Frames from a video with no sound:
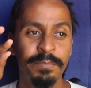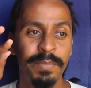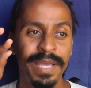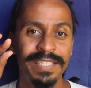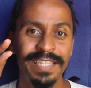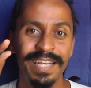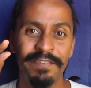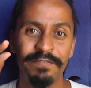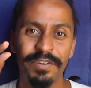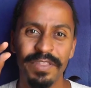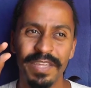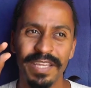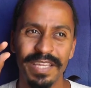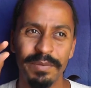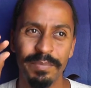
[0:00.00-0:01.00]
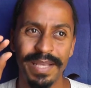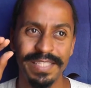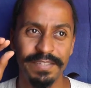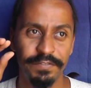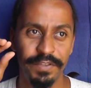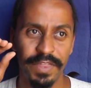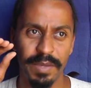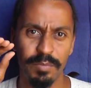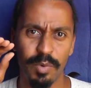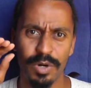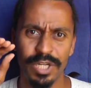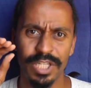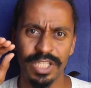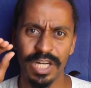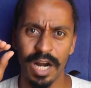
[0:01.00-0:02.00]
it makes it everything it makes everything
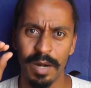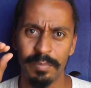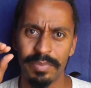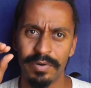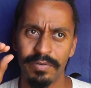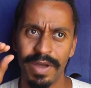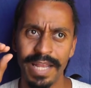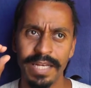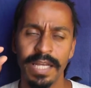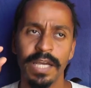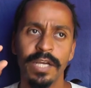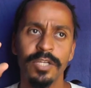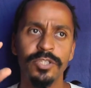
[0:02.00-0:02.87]
more sharp, right?